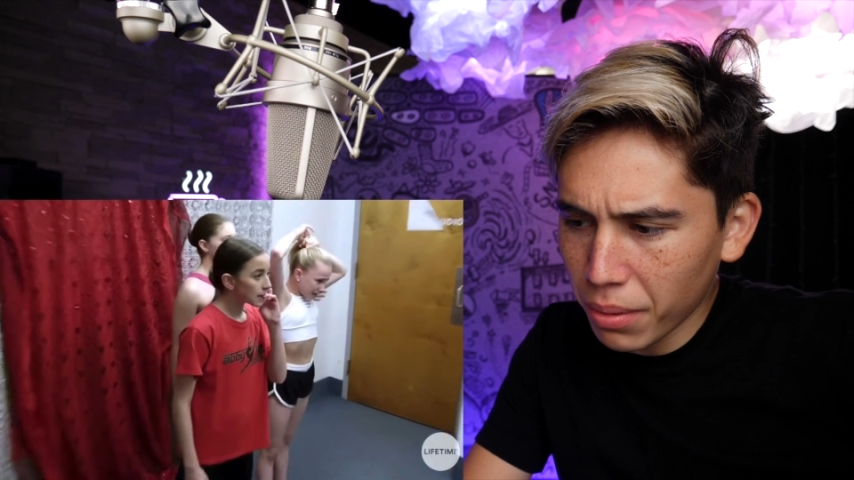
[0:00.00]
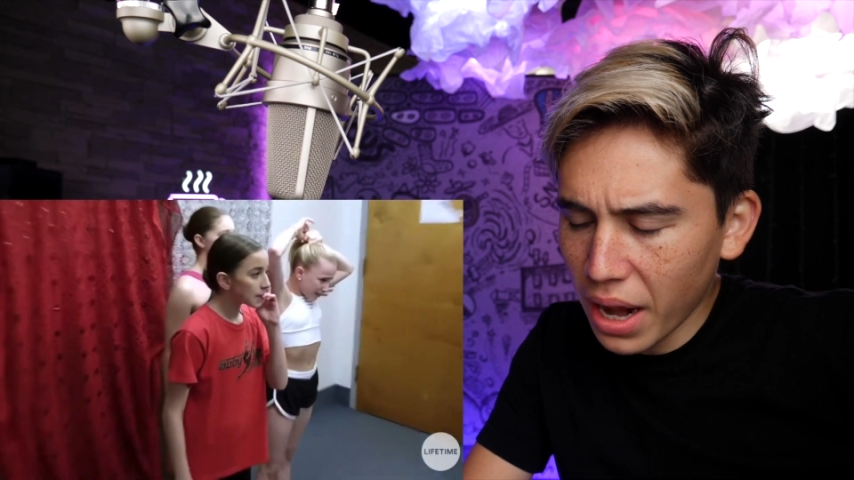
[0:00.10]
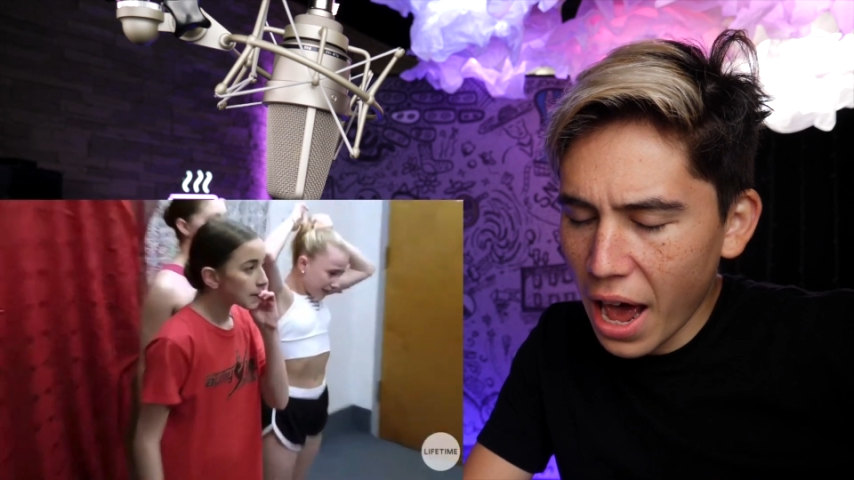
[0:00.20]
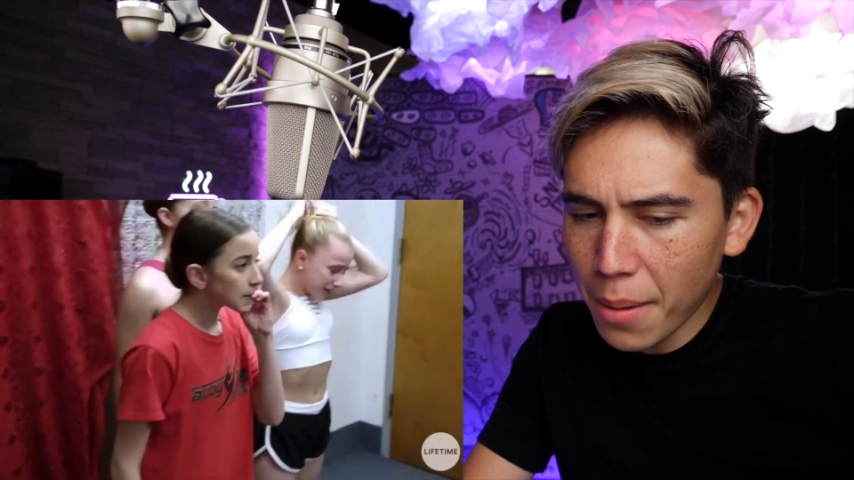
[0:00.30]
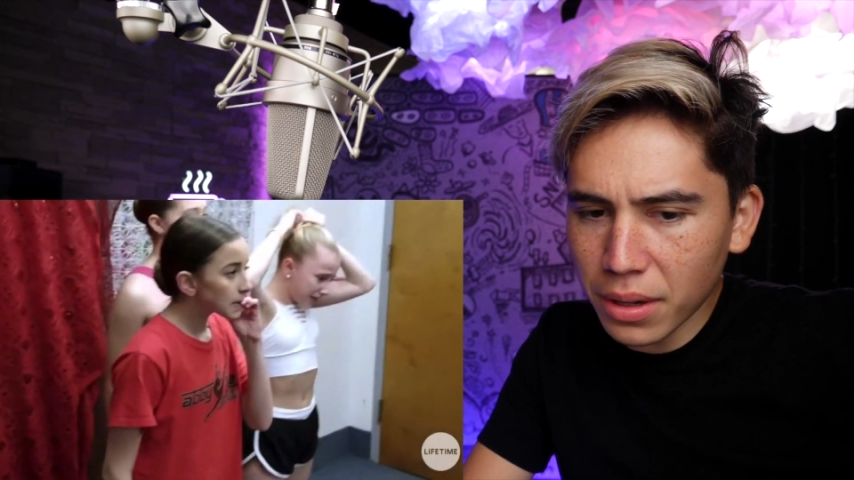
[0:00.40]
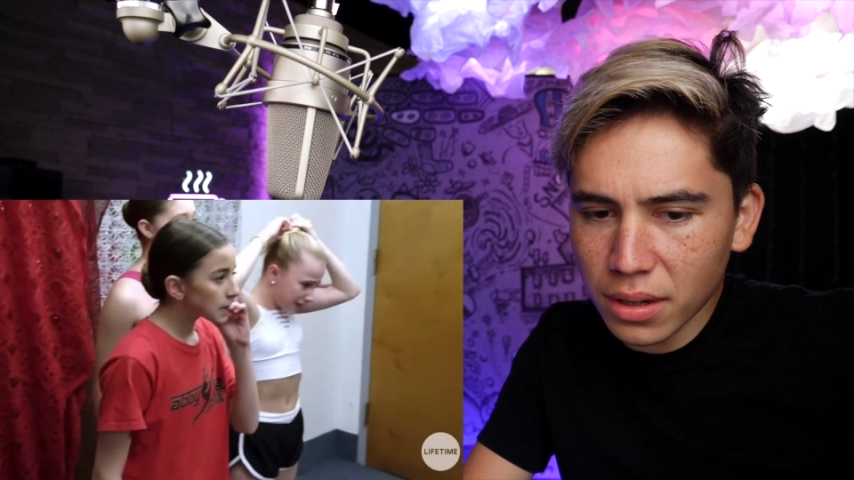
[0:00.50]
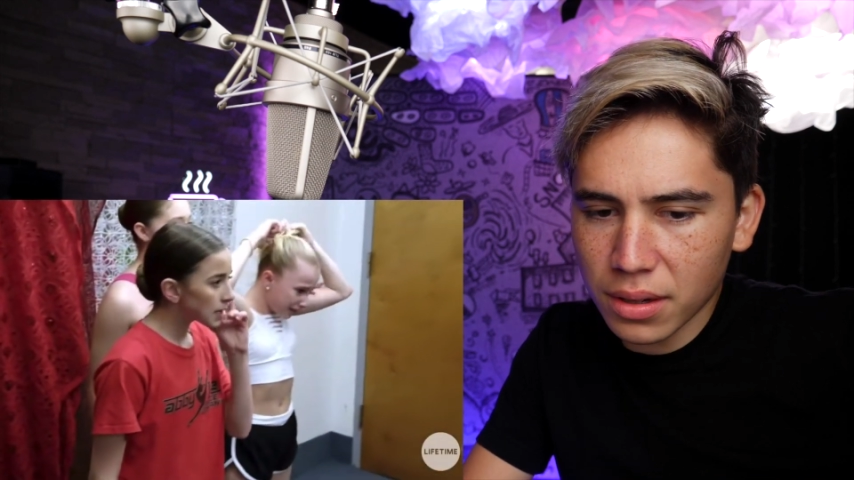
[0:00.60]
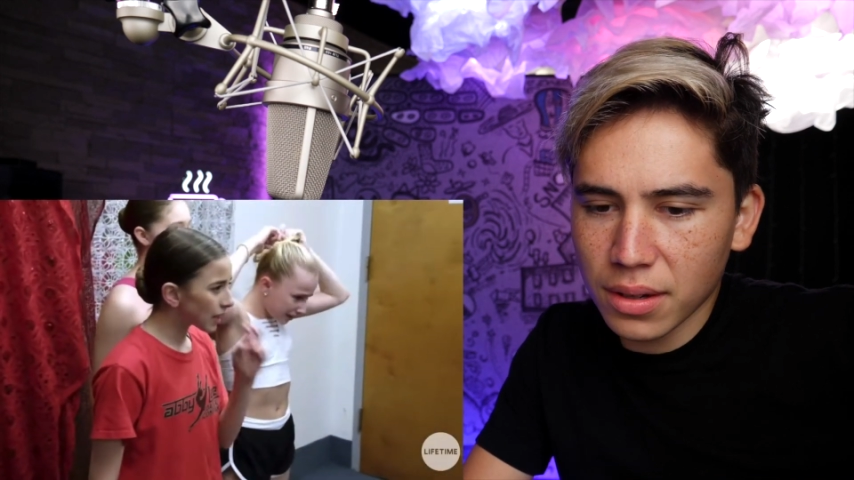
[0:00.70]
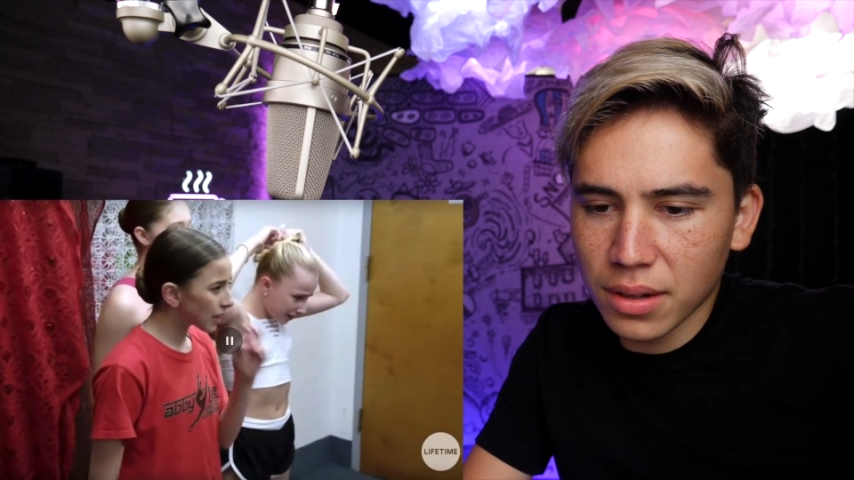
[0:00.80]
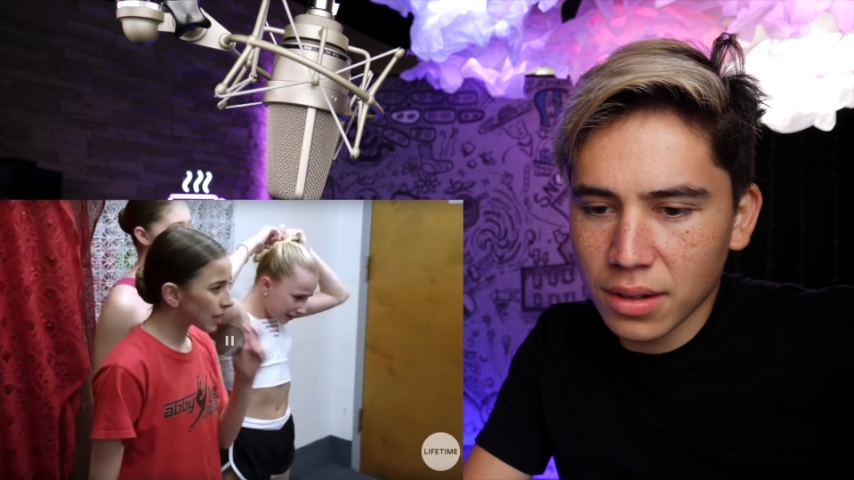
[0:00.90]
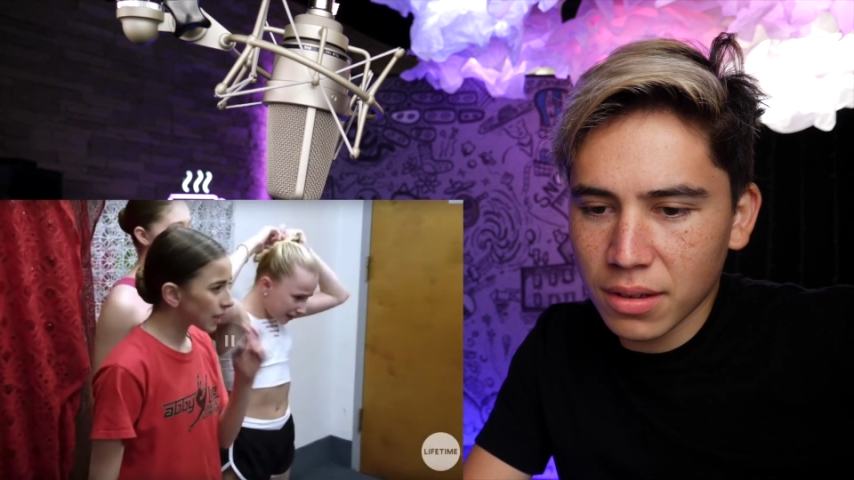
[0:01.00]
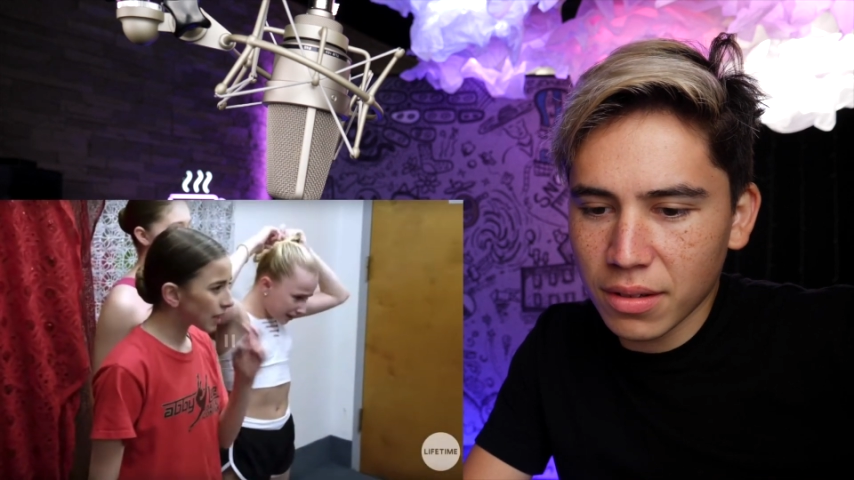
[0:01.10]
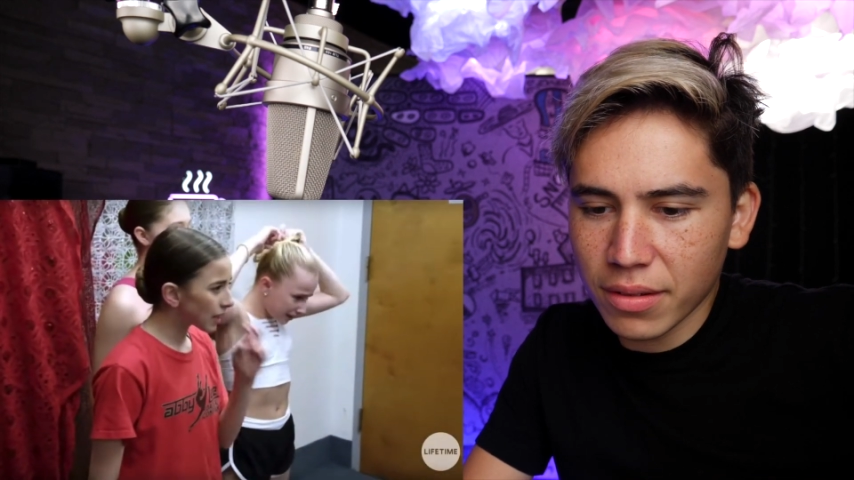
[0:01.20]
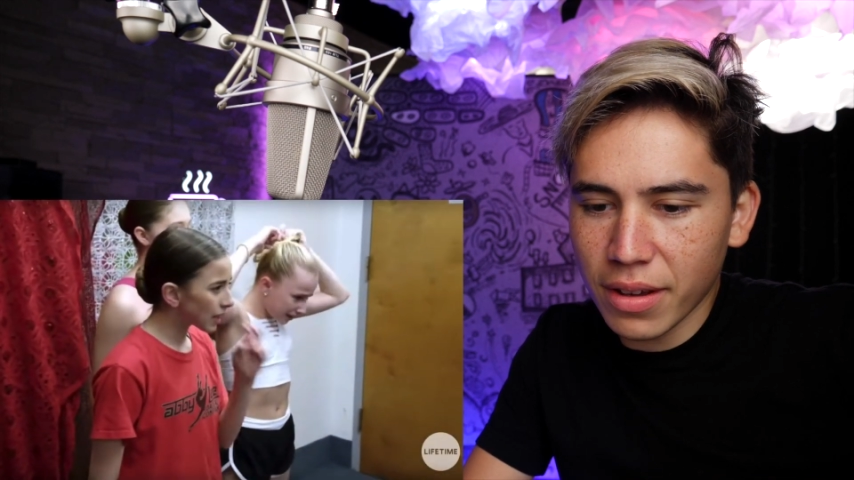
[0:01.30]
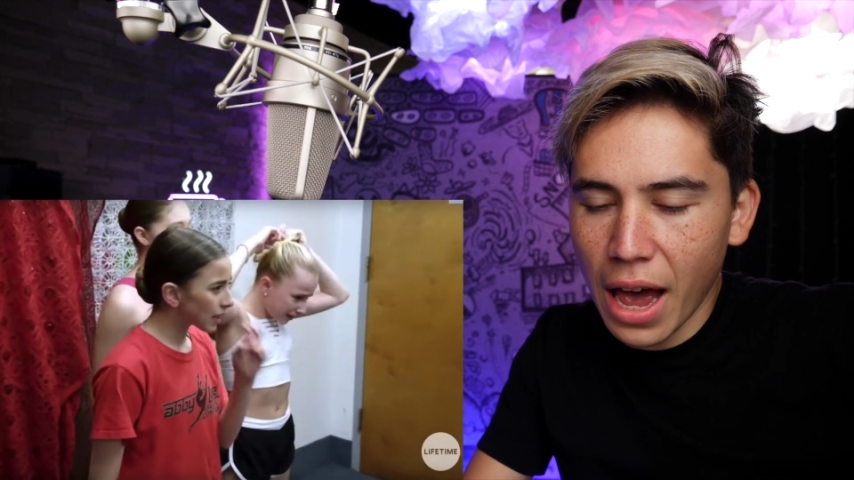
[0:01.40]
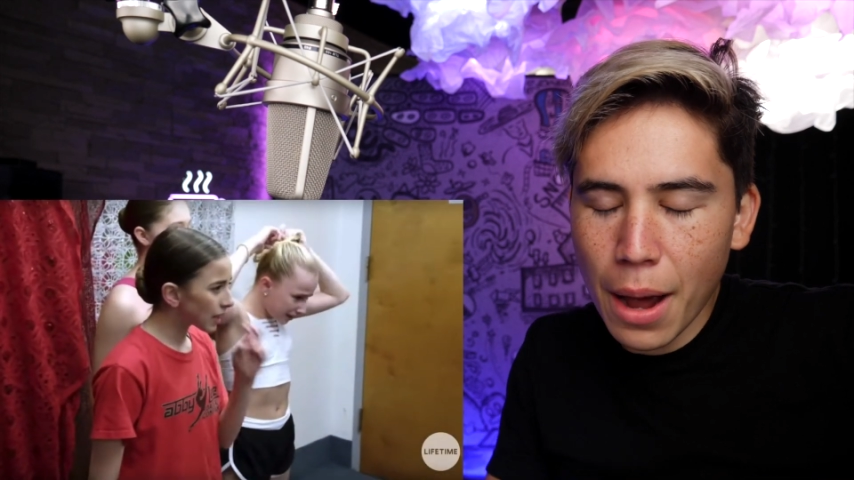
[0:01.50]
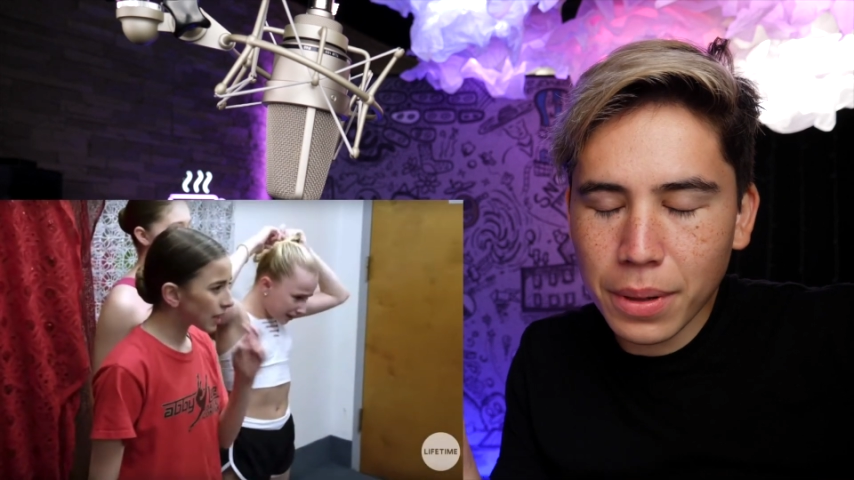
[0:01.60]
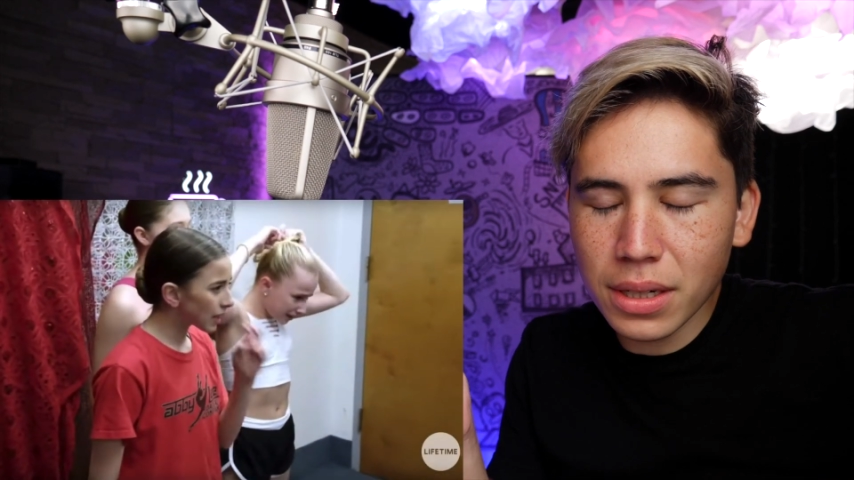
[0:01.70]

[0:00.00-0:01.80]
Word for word: But Abby, Abby